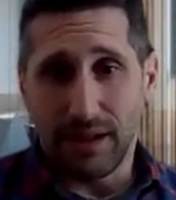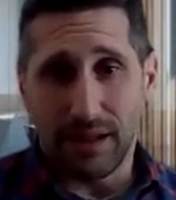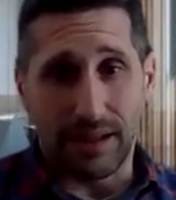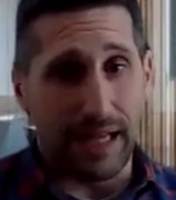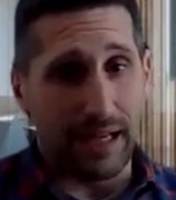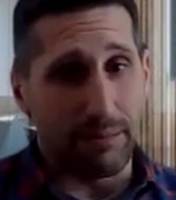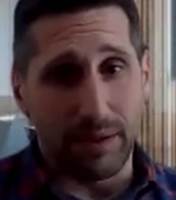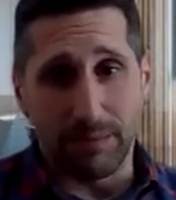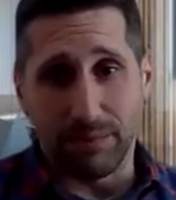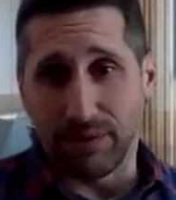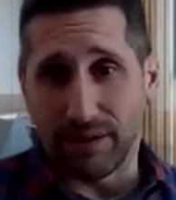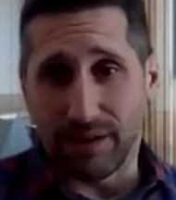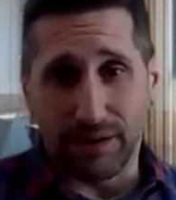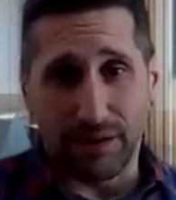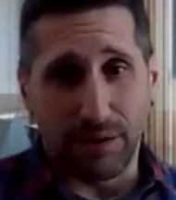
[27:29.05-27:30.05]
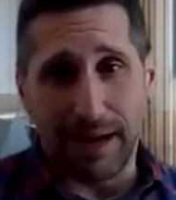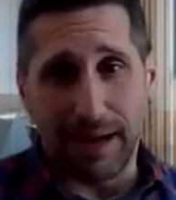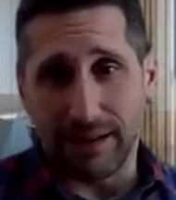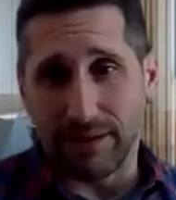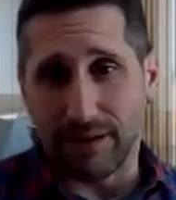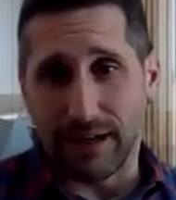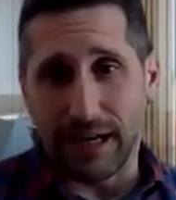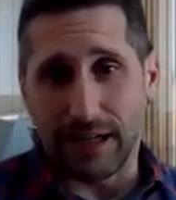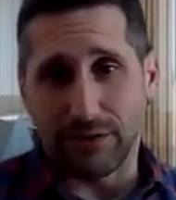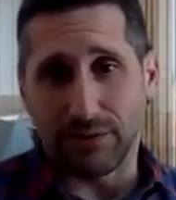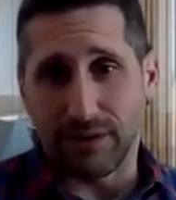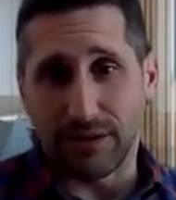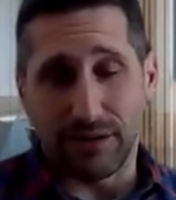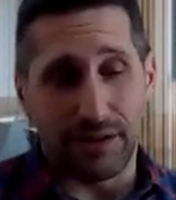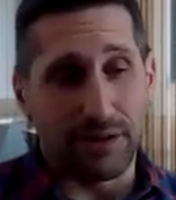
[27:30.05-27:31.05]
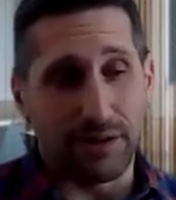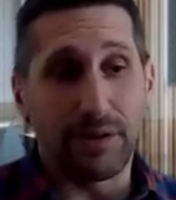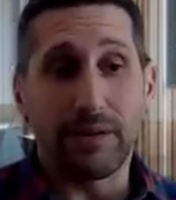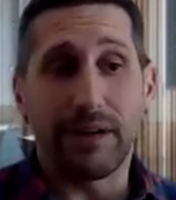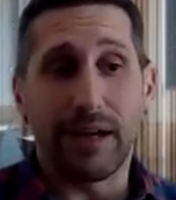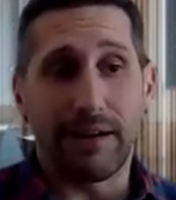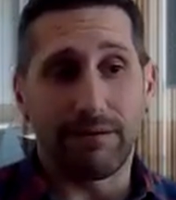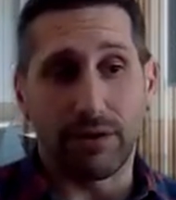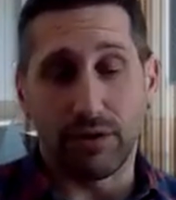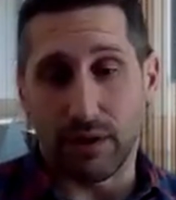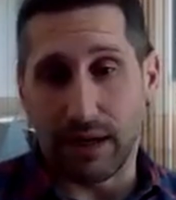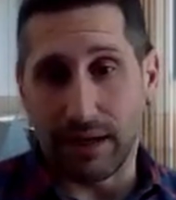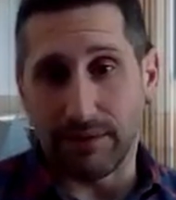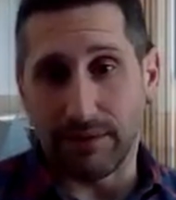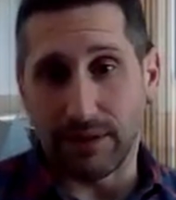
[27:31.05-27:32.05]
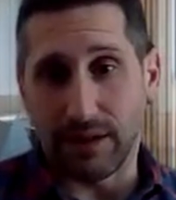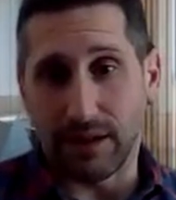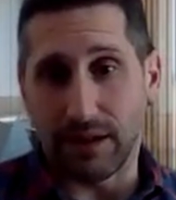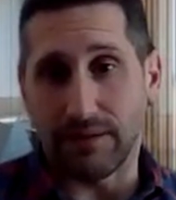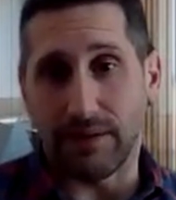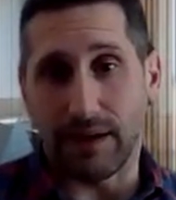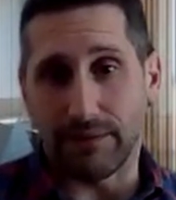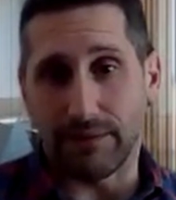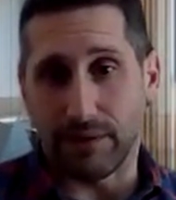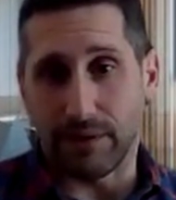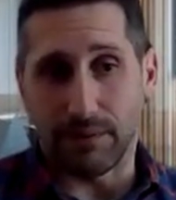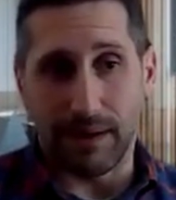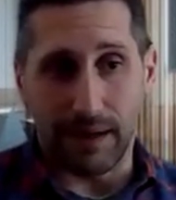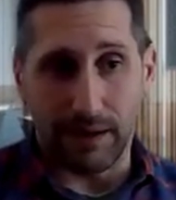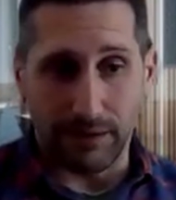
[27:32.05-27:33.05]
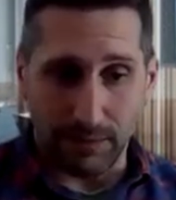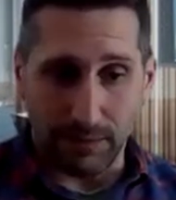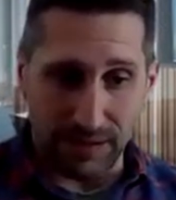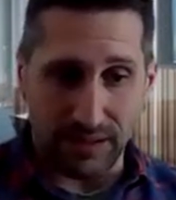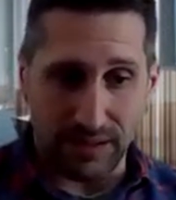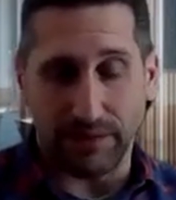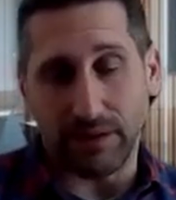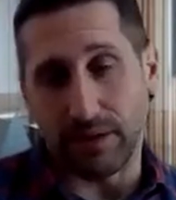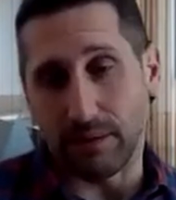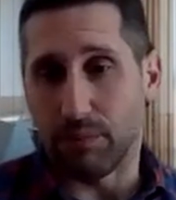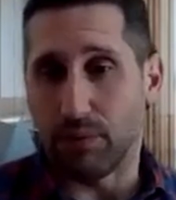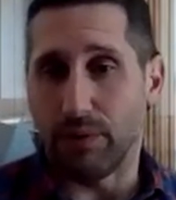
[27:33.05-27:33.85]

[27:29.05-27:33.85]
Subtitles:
A lot of people are going to go back there naturally, so you don't even have to drive a ton of effort around specifically